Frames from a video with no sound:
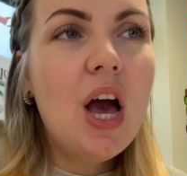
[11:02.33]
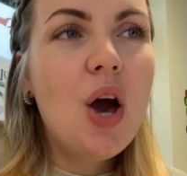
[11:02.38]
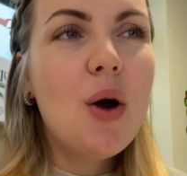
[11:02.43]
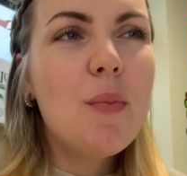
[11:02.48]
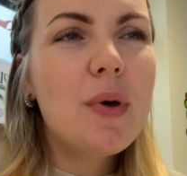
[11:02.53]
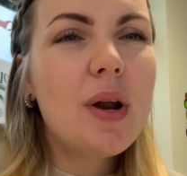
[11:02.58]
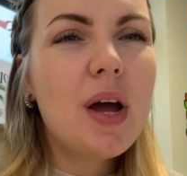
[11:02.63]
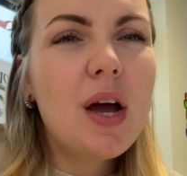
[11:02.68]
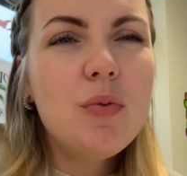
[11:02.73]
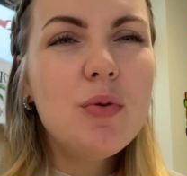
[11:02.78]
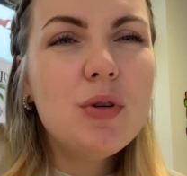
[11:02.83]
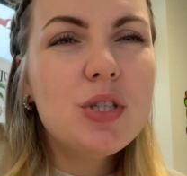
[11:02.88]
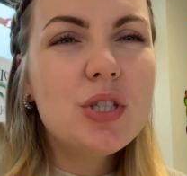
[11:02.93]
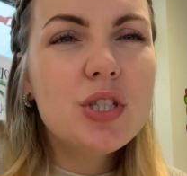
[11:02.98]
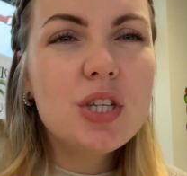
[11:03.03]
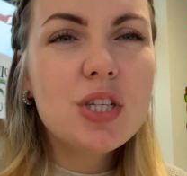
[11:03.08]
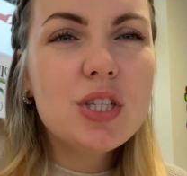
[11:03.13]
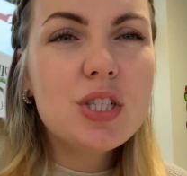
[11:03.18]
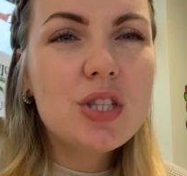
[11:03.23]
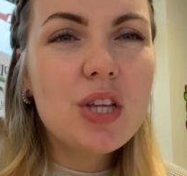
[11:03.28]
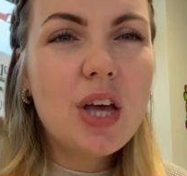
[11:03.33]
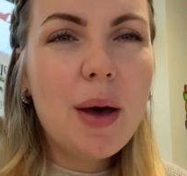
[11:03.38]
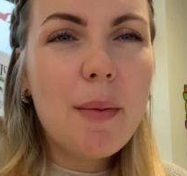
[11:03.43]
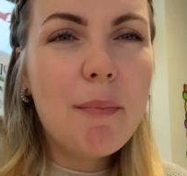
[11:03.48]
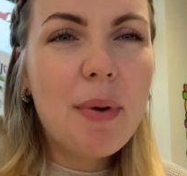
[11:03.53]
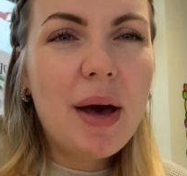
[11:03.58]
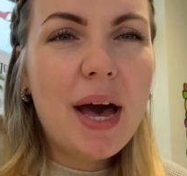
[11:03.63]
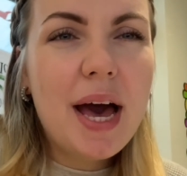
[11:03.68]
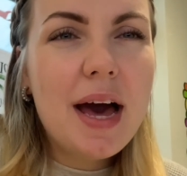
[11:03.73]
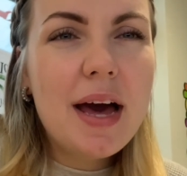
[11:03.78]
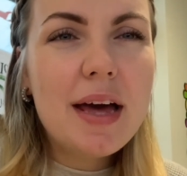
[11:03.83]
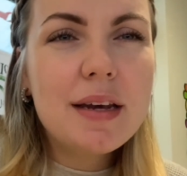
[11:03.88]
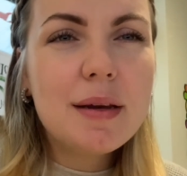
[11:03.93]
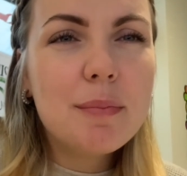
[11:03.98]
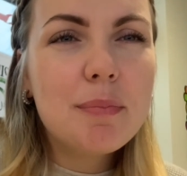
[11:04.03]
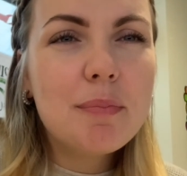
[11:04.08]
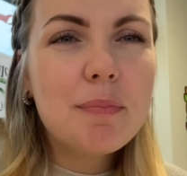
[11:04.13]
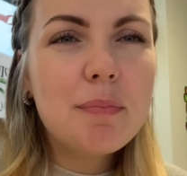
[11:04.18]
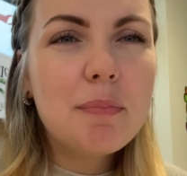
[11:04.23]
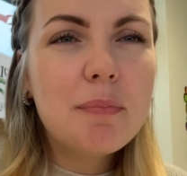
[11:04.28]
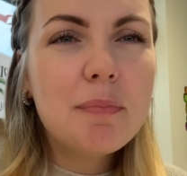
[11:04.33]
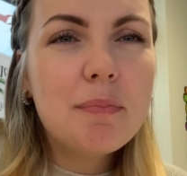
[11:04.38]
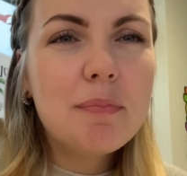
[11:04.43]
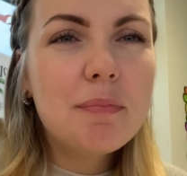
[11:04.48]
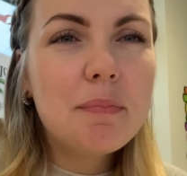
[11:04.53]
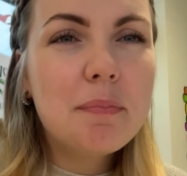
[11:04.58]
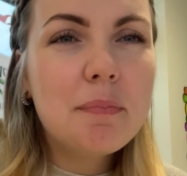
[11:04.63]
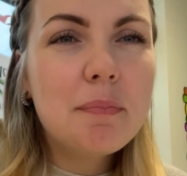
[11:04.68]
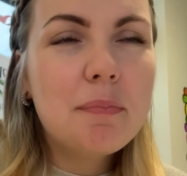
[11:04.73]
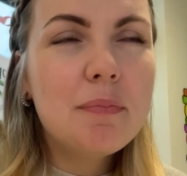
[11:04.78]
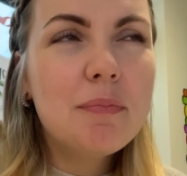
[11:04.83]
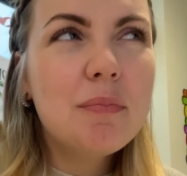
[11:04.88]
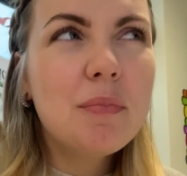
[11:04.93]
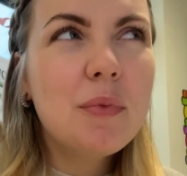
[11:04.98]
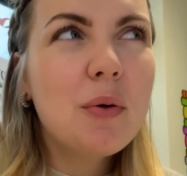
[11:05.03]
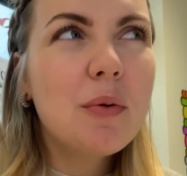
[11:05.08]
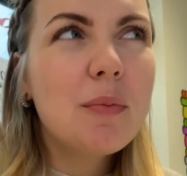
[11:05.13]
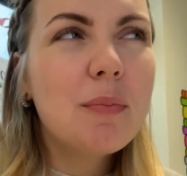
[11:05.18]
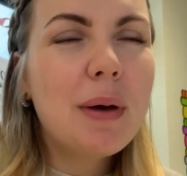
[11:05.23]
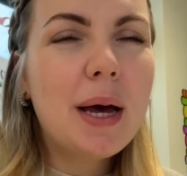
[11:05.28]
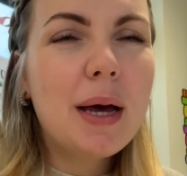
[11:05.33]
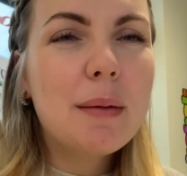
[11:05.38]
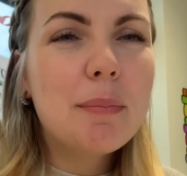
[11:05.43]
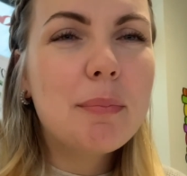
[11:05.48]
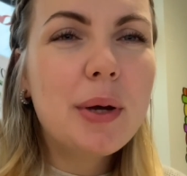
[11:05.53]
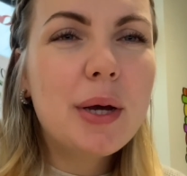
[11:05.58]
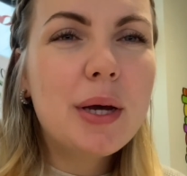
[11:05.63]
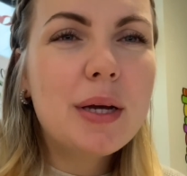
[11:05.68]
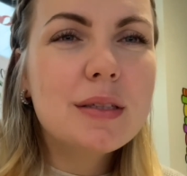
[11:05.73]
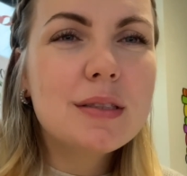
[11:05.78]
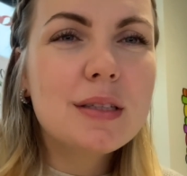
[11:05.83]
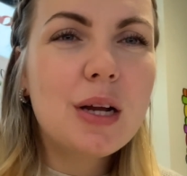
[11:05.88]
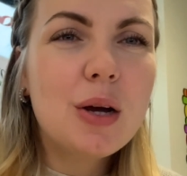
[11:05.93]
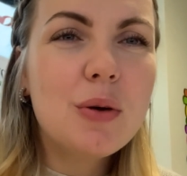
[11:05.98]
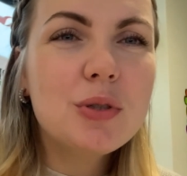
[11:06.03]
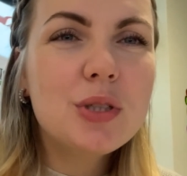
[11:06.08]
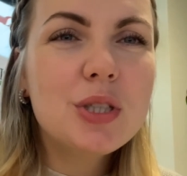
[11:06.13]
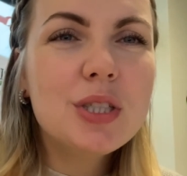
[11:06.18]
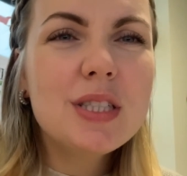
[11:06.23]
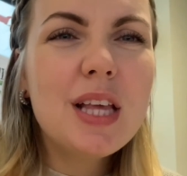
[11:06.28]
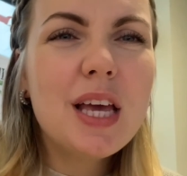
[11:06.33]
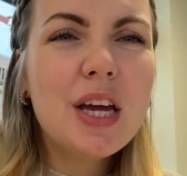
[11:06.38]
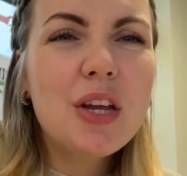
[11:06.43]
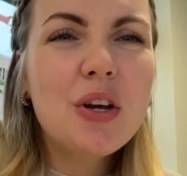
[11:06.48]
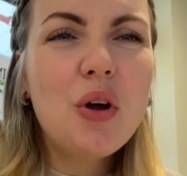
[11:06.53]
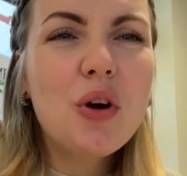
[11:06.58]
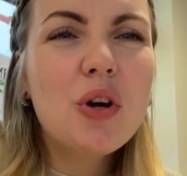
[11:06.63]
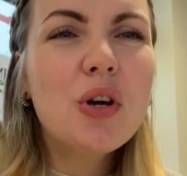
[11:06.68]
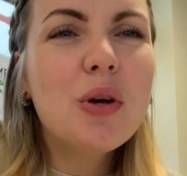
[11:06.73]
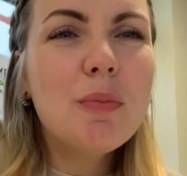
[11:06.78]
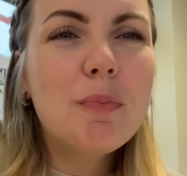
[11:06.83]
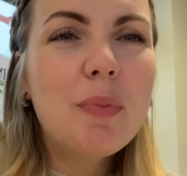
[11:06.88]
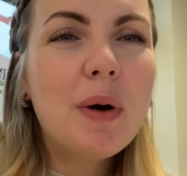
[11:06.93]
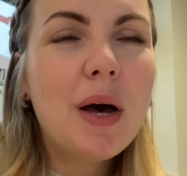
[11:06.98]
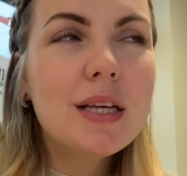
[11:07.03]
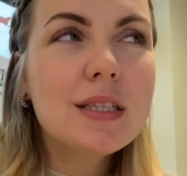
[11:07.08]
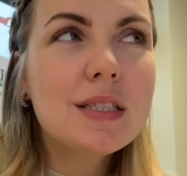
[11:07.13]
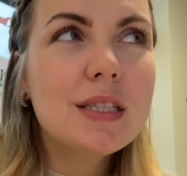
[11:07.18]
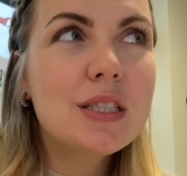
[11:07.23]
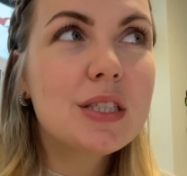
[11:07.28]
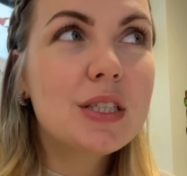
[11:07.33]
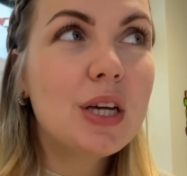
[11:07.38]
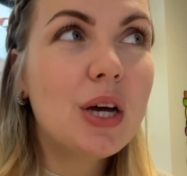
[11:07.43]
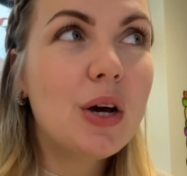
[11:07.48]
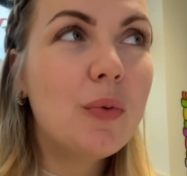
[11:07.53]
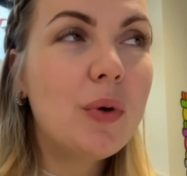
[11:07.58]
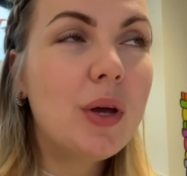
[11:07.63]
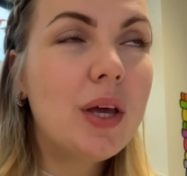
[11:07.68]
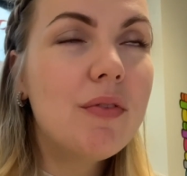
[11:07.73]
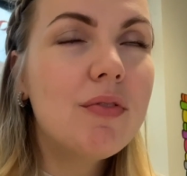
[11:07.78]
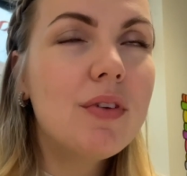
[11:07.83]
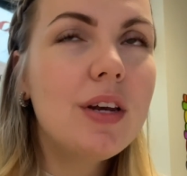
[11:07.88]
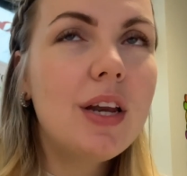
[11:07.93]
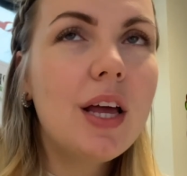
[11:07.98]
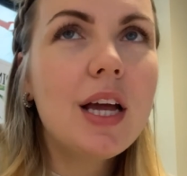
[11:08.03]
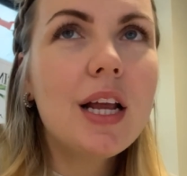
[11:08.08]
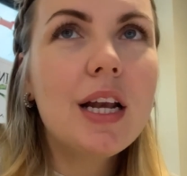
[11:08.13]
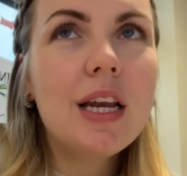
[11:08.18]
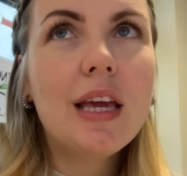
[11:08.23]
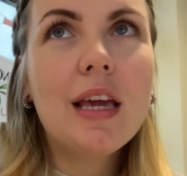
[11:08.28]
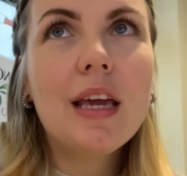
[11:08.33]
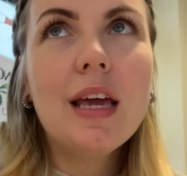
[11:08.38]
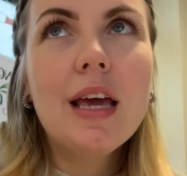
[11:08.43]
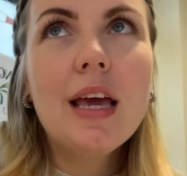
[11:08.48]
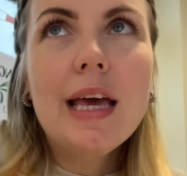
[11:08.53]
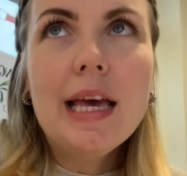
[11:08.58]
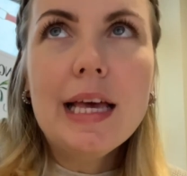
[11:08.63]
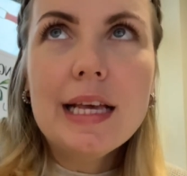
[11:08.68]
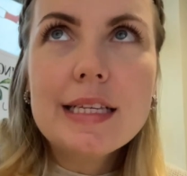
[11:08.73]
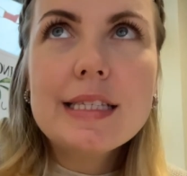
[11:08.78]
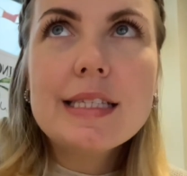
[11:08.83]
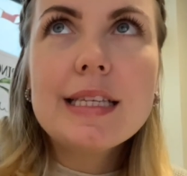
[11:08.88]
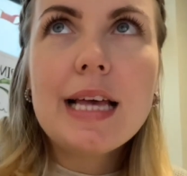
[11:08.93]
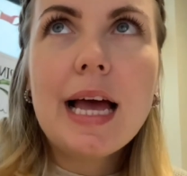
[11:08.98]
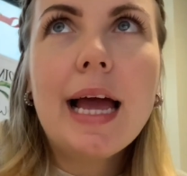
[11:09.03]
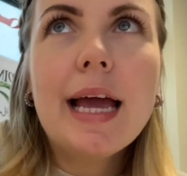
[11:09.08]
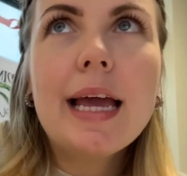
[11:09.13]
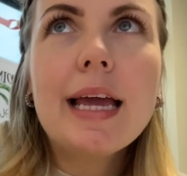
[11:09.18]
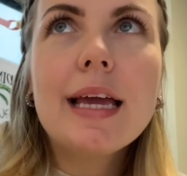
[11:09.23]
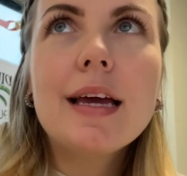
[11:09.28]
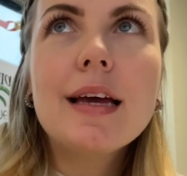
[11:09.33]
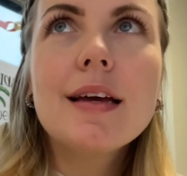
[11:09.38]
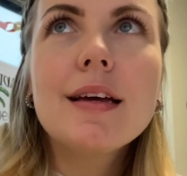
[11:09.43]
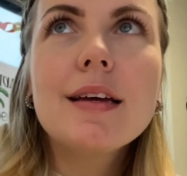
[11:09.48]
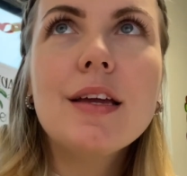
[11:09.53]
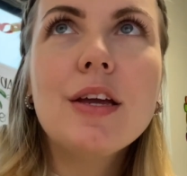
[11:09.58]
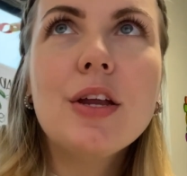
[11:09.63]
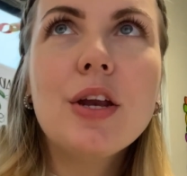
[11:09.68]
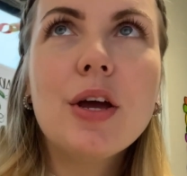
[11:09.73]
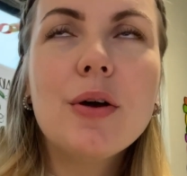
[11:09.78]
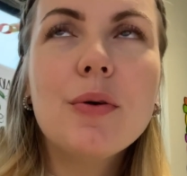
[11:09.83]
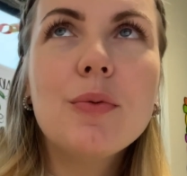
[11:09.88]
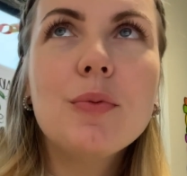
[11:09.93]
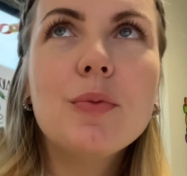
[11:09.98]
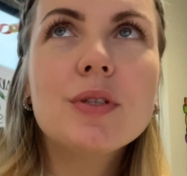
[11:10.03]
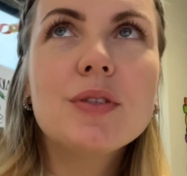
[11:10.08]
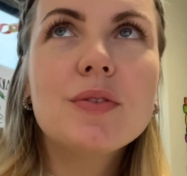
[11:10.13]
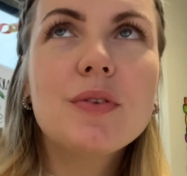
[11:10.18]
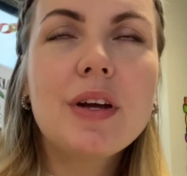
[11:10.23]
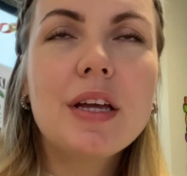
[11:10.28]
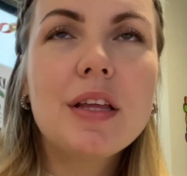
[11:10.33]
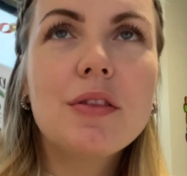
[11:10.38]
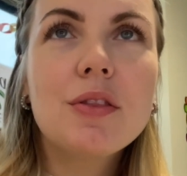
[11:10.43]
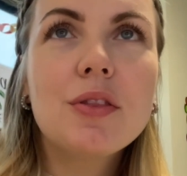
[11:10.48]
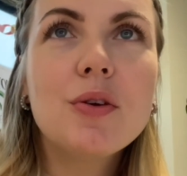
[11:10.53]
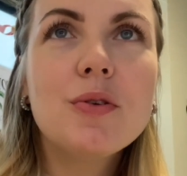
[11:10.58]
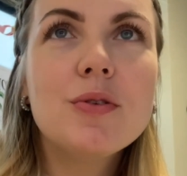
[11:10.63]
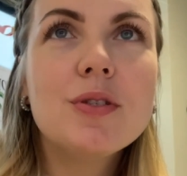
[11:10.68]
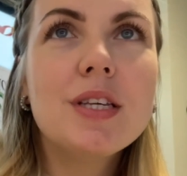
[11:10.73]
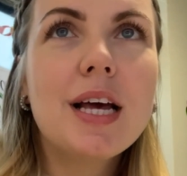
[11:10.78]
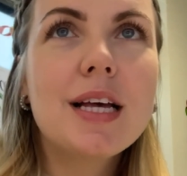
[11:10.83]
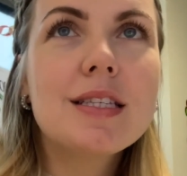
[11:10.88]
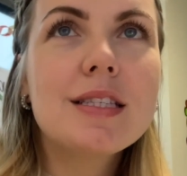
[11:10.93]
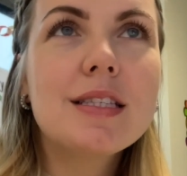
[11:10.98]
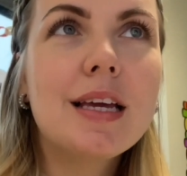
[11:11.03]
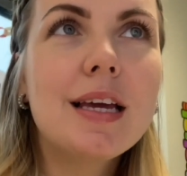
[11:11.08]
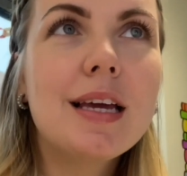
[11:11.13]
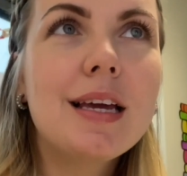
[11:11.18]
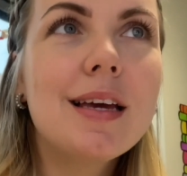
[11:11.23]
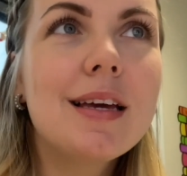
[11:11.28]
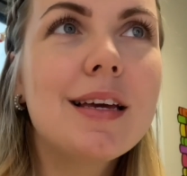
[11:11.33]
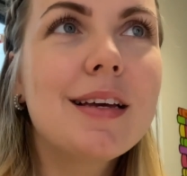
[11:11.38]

but I was just a bad, not a bad person. I was just like not a good person to go with. Luckily, Sang, you know, was very enthusiastic